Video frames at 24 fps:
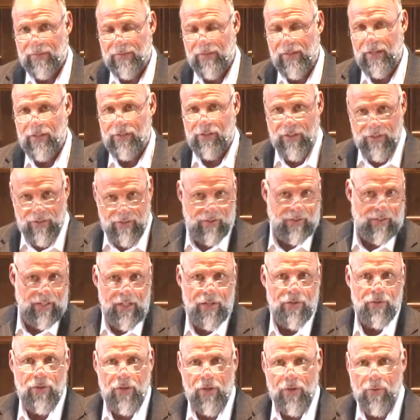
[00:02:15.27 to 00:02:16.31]
They should
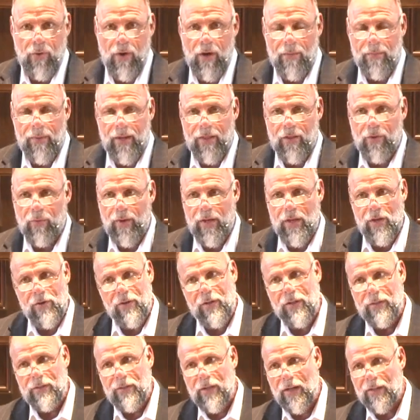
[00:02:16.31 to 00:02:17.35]
see who you are by the way you
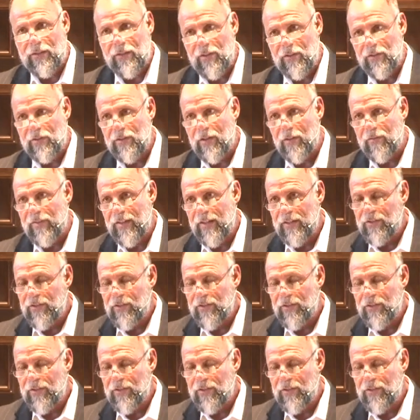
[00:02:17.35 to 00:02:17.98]
conduct yourself.